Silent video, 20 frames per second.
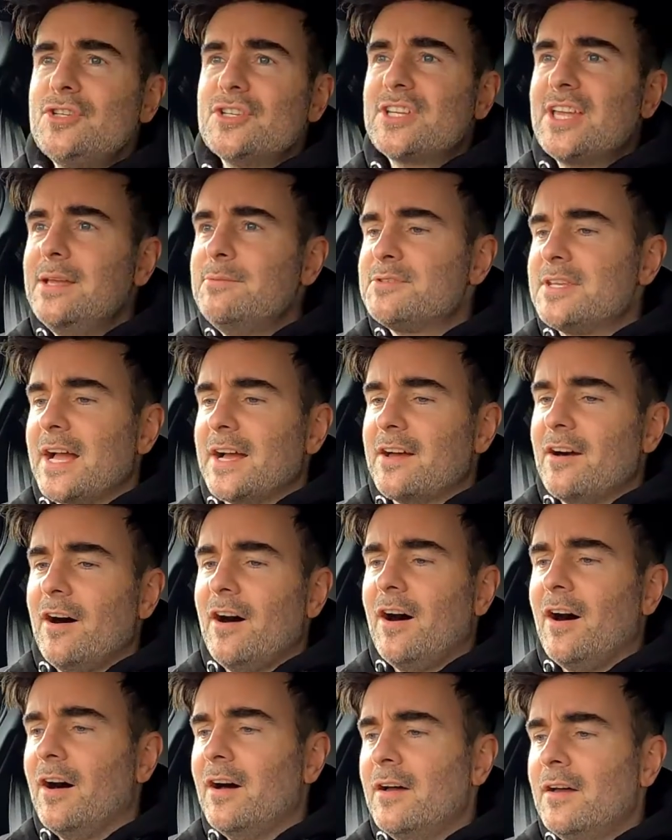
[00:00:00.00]
just keeps that
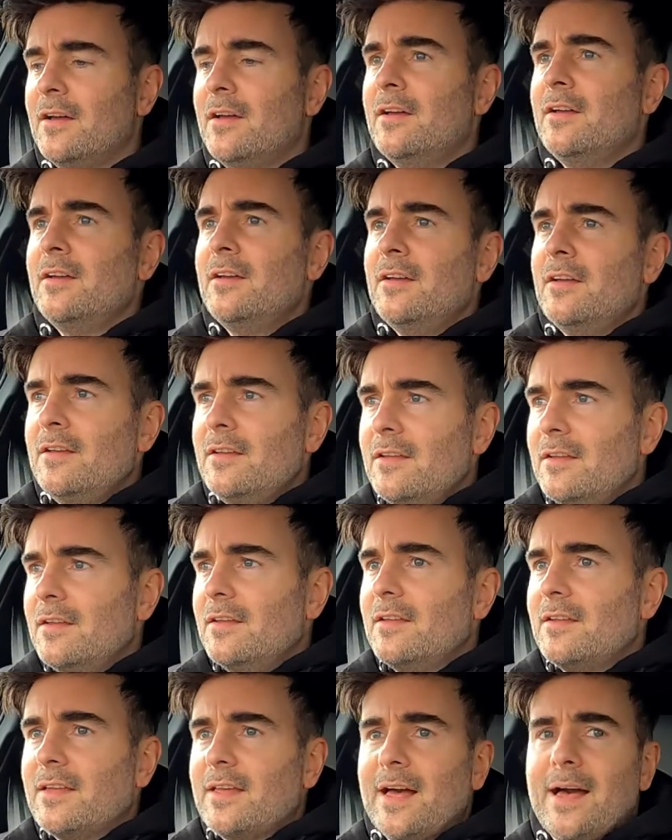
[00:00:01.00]

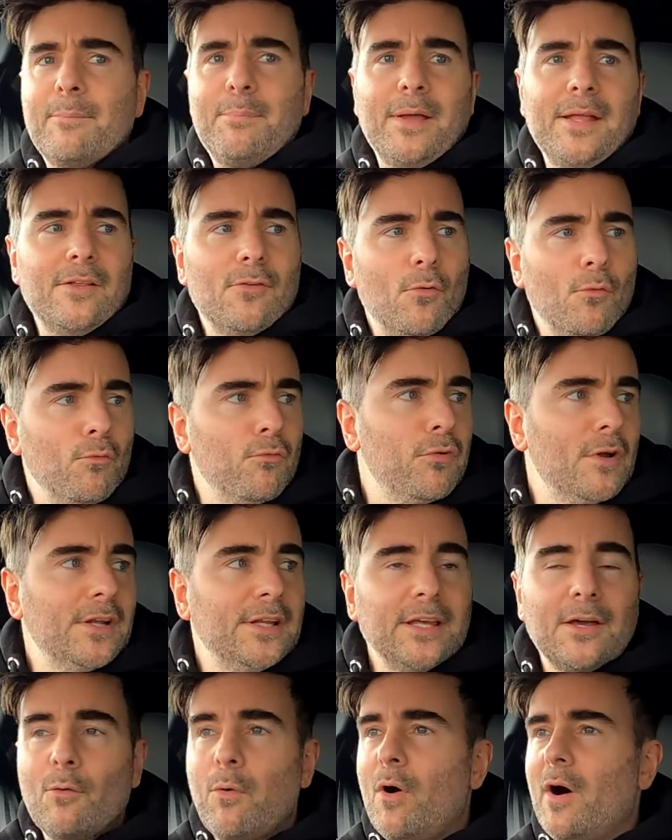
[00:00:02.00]
cabin
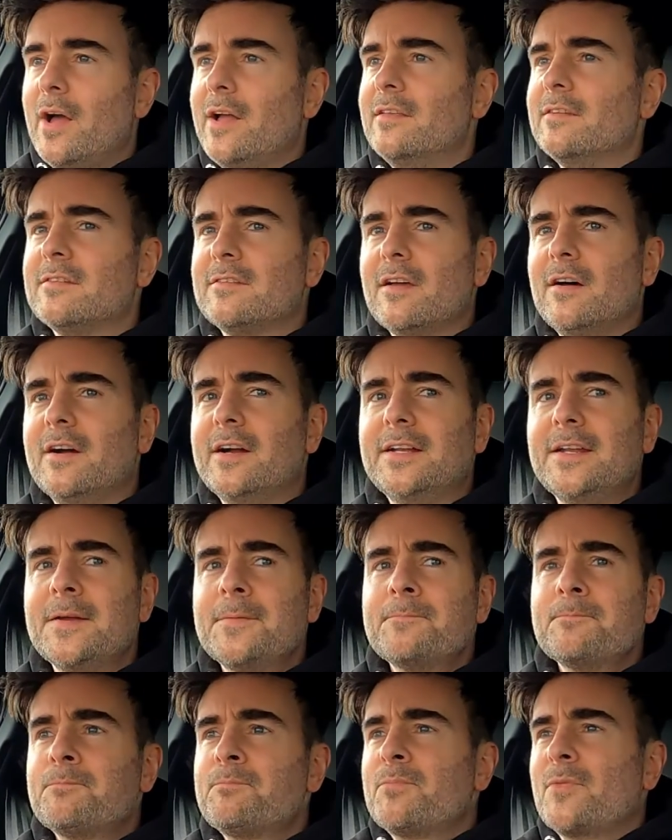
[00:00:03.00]
really quiet inside.
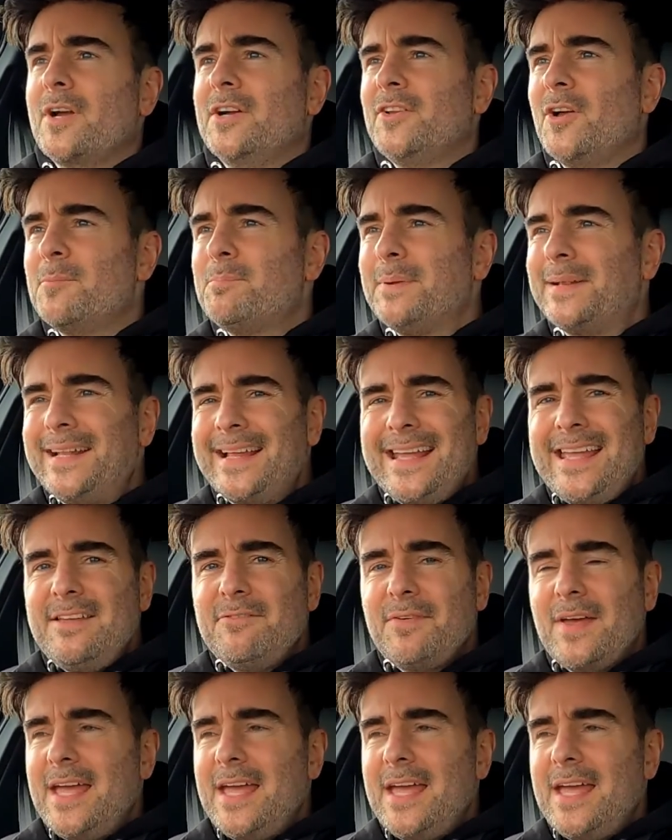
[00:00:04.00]
And I believe